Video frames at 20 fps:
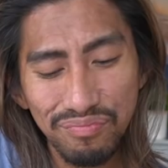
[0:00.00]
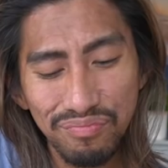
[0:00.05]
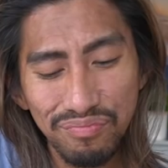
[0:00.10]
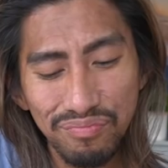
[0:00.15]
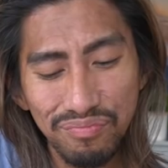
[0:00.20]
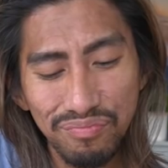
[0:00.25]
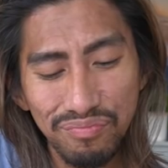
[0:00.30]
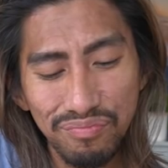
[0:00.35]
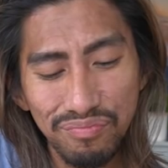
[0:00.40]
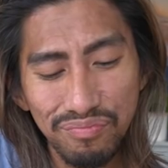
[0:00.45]

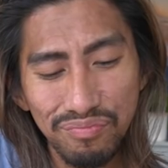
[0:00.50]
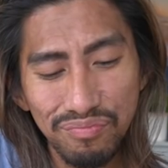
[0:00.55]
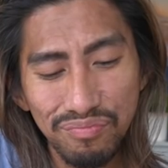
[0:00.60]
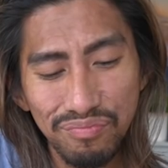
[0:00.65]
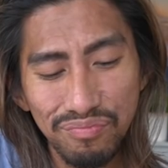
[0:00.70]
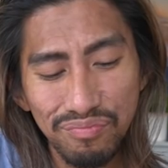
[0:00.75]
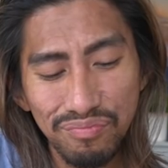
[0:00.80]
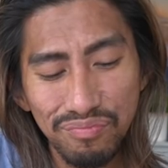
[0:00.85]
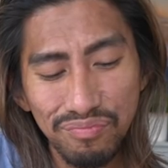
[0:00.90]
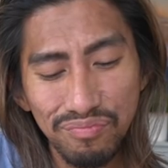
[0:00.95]

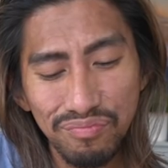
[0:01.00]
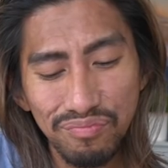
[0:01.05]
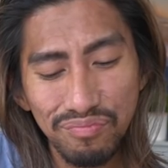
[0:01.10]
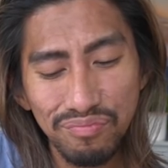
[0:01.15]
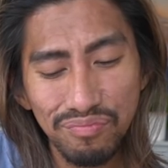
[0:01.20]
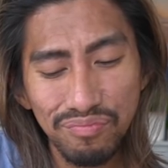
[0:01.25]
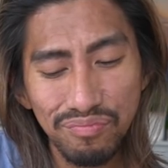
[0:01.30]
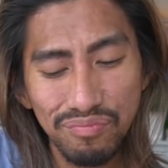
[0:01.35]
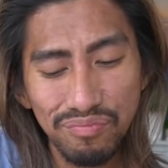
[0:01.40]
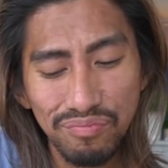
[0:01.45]

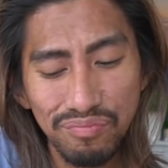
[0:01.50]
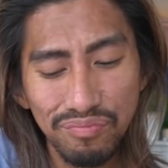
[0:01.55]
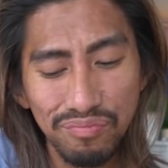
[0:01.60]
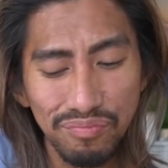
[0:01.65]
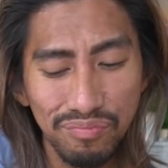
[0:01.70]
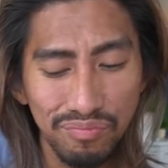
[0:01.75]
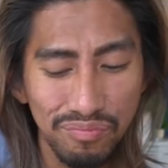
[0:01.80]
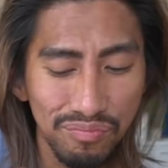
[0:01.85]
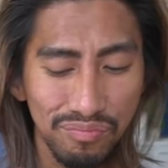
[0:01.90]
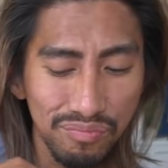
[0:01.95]

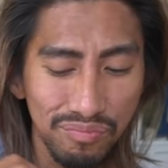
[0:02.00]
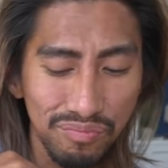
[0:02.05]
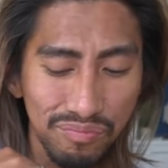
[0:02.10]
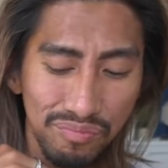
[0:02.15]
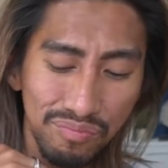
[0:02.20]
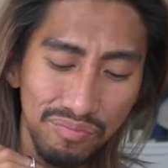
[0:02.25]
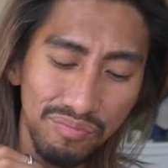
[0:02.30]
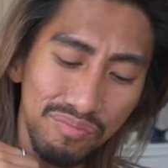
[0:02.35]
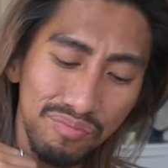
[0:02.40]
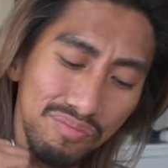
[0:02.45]

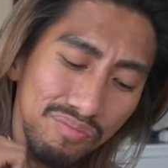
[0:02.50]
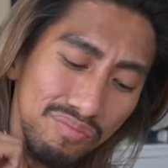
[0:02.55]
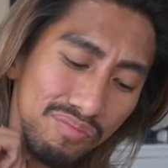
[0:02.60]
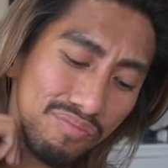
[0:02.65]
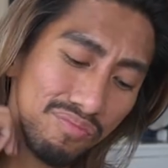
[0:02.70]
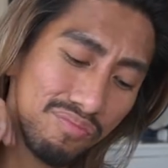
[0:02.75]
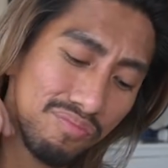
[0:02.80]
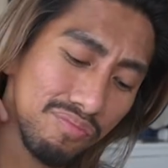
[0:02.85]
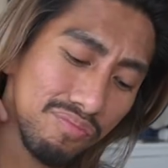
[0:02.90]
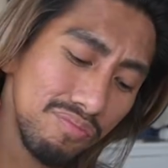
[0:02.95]

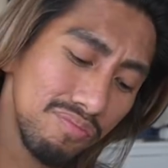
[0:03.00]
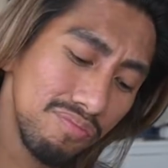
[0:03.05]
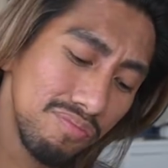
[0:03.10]
No one is speaking in this clip.